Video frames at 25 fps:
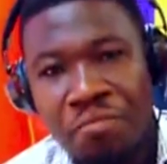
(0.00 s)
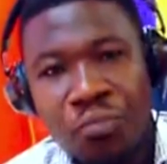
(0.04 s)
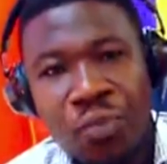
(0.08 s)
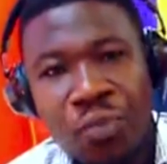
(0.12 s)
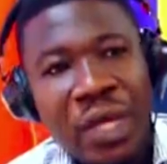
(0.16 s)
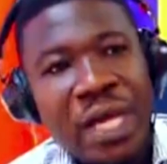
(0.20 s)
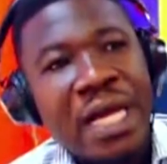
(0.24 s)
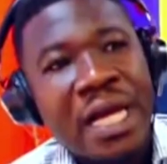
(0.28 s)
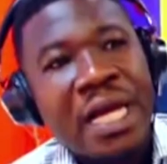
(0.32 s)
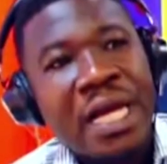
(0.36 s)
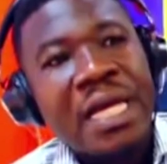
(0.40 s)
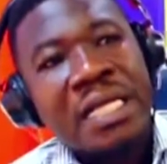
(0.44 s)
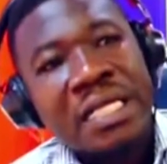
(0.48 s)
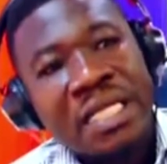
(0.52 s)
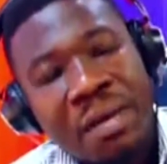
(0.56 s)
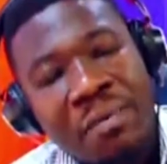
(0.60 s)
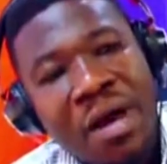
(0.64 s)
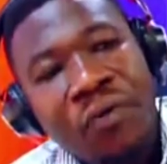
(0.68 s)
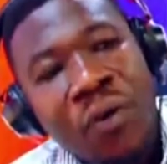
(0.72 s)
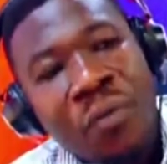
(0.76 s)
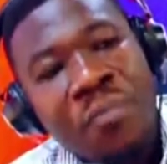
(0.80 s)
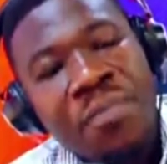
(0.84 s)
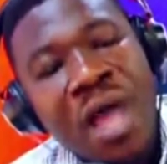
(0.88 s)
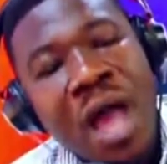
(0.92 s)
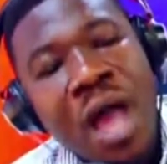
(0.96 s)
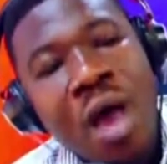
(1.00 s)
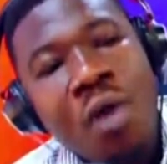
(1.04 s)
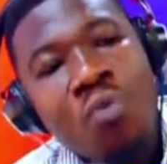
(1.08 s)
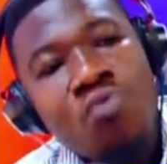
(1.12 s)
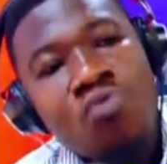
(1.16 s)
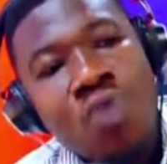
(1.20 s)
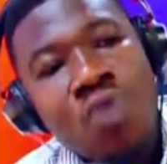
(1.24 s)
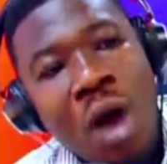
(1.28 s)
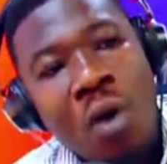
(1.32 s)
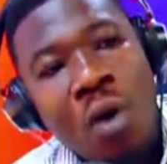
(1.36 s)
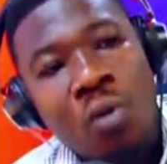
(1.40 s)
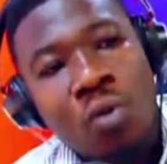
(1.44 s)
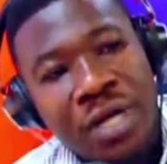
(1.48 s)
se ba ifo bia wura
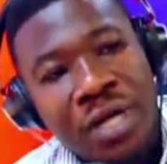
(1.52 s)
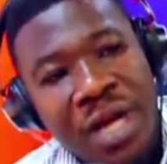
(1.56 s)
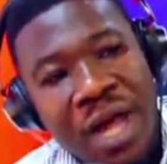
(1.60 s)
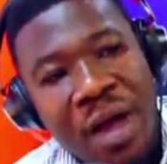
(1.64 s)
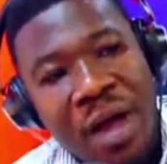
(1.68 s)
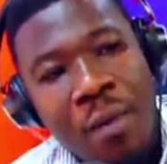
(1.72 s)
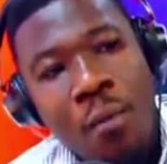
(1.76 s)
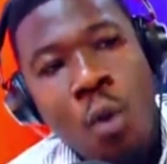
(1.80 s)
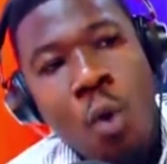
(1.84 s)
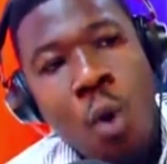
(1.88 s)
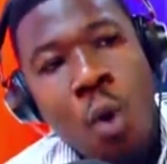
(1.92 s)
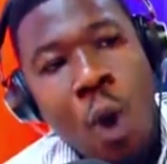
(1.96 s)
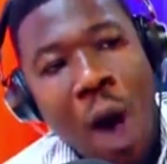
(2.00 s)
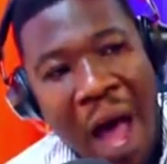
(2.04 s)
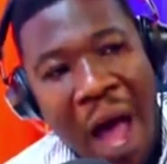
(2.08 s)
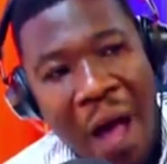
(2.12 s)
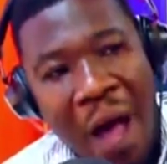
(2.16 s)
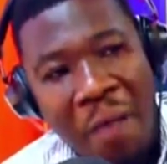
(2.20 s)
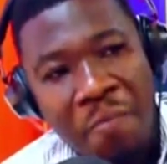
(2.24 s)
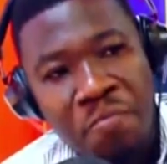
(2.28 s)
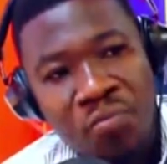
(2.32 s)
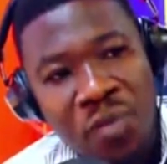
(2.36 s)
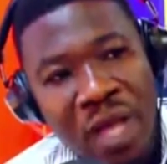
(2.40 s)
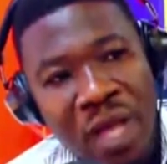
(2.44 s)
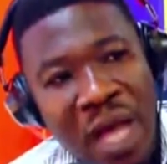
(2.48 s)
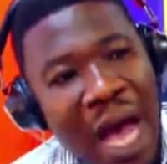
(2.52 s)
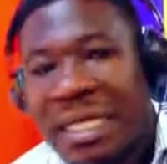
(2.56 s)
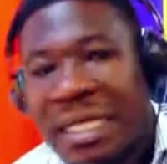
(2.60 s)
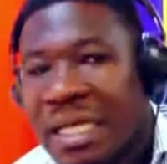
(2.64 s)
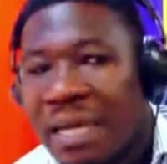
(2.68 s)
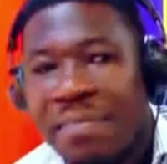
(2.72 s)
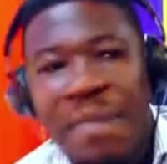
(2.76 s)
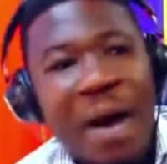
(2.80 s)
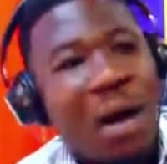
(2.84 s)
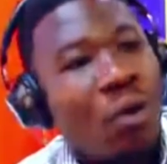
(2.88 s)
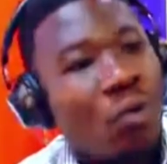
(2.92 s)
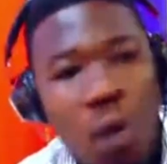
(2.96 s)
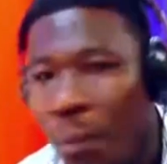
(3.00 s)
wo dem ho a ade ba
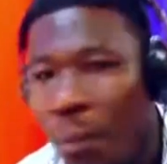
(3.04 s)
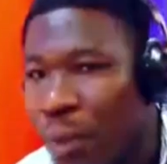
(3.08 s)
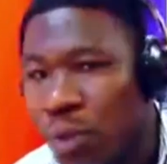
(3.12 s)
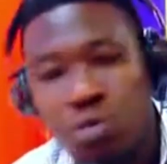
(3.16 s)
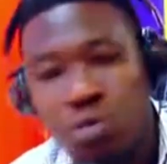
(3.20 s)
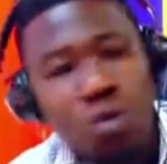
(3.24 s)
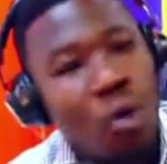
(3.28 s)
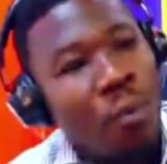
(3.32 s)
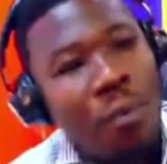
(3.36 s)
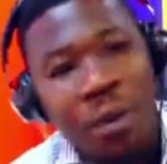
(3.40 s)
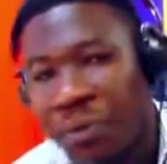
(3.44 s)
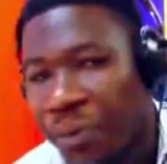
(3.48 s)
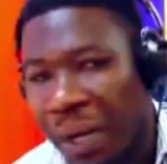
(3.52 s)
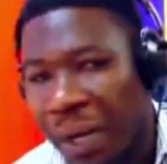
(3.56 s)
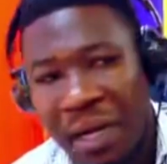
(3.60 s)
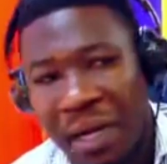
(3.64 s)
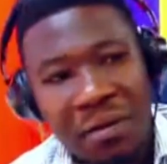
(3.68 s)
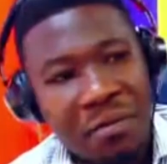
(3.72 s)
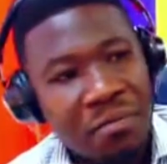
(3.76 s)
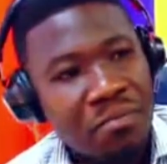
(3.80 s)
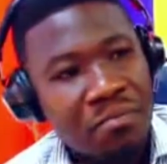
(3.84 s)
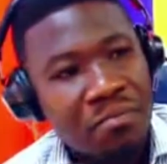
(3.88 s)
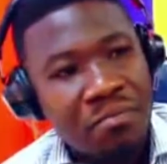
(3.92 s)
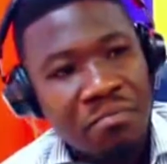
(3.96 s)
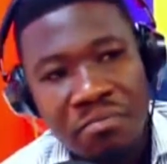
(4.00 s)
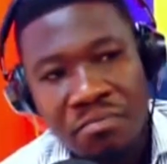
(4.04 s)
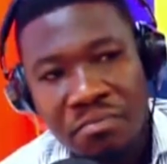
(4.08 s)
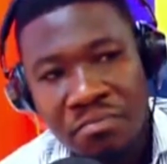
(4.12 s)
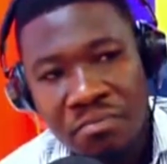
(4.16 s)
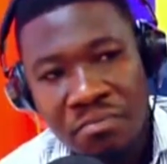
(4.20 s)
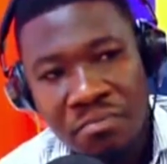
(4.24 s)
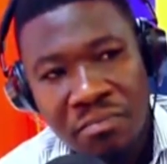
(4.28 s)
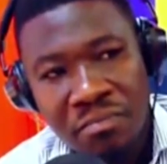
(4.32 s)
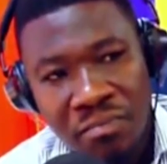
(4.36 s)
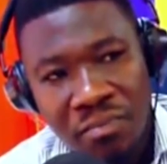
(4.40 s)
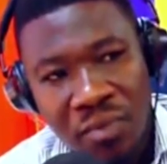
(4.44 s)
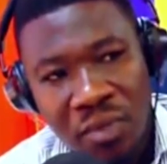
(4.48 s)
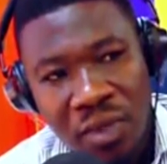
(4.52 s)
kompe so be hwe
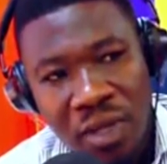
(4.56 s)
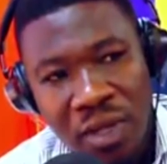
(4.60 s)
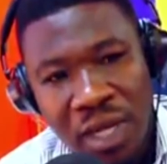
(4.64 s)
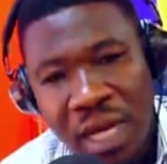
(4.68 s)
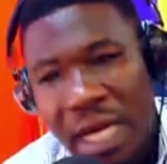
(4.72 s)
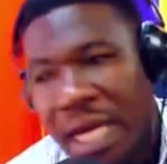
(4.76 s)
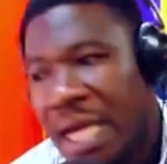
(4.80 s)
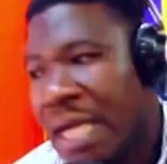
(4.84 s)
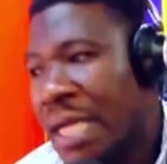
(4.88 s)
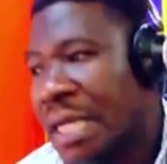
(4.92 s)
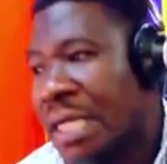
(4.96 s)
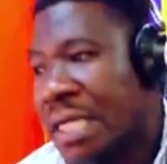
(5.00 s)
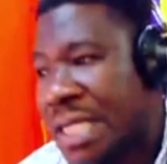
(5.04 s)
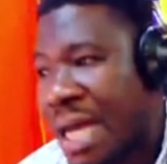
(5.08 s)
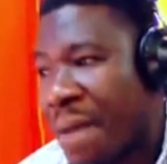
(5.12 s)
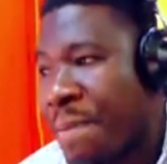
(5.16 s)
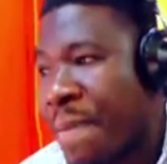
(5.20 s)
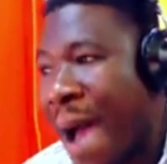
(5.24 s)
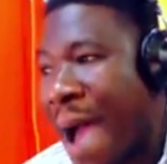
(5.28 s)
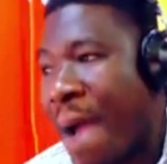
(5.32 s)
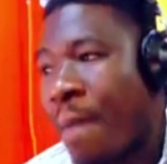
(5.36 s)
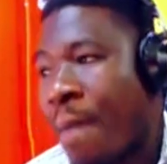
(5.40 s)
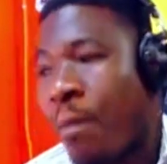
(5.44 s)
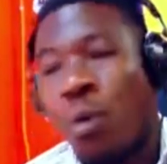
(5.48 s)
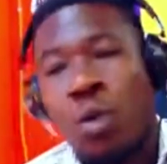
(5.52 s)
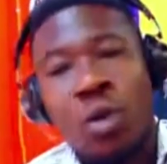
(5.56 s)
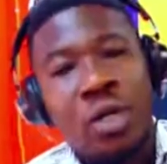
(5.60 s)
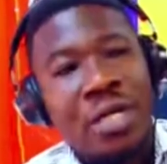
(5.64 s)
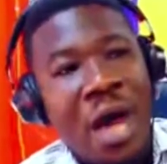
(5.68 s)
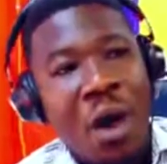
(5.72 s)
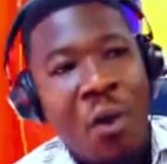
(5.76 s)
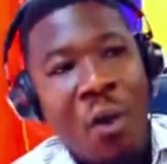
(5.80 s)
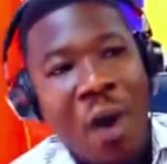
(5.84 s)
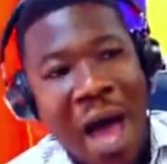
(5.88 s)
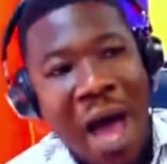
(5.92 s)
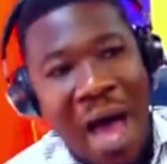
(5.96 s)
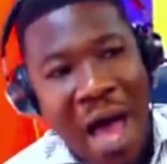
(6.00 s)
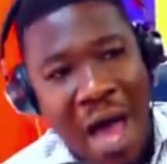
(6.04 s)
se bible da ho
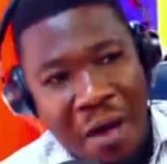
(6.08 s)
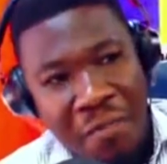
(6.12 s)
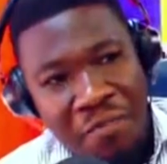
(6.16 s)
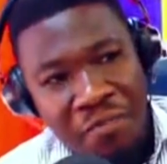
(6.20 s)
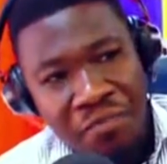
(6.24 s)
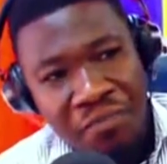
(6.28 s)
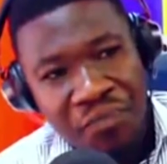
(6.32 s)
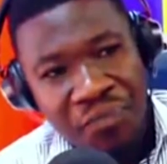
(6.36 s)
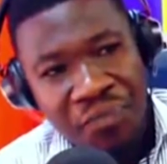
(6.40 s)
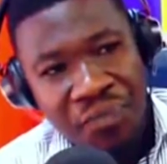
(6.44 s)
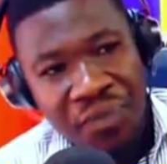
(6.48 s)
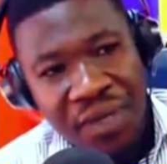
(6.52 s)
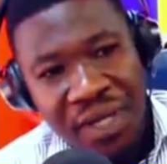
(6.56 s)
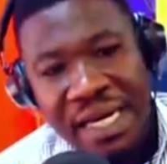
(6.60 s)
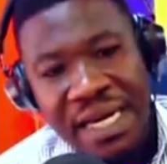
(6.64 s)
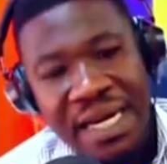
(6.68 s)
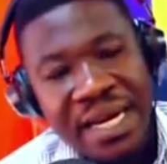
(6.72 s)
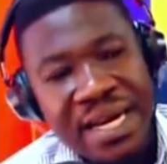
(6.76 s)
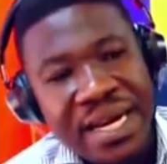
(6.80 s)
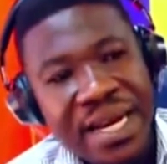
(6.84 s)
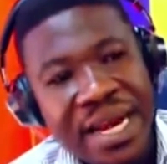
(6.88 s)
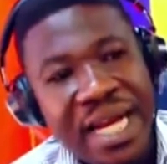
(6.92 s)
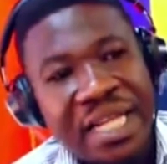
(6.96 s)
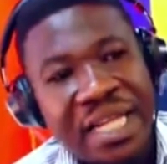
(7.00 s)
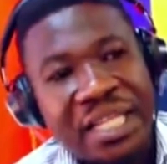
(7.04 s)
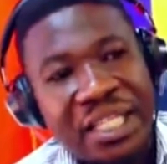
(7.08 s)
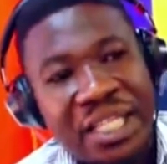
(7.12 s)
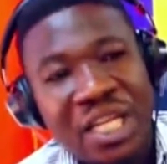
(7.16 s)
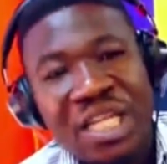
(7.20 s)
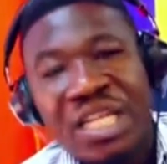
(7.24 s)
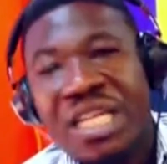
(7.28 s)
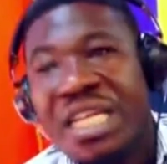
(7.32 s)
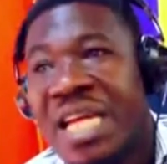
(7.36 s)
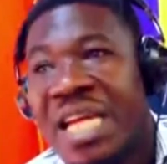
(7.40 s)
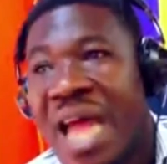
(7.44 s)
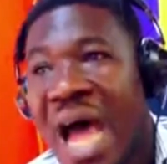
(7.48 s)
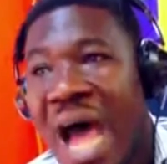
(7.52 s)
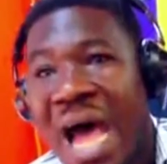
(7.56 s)
a na chi
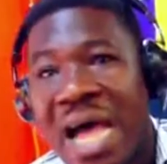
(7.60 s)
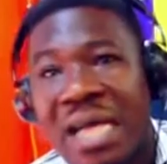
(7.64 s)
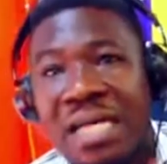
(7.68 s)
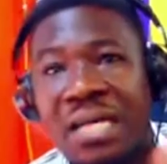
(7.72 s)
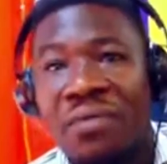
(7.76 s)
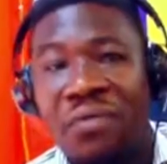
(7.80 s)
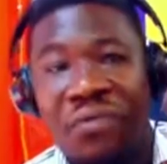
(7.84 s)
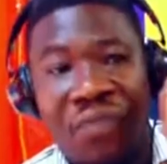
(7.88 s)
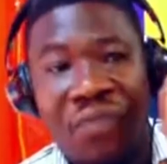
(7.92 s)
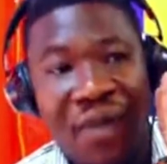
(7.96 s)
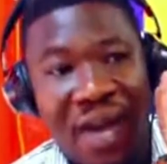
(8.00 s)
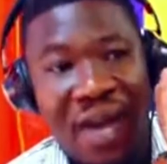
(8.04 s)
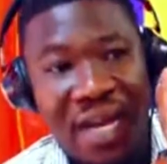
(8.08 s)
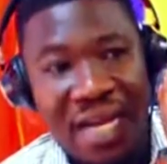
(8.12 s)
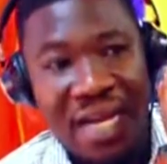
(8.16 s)
nyina ya fire.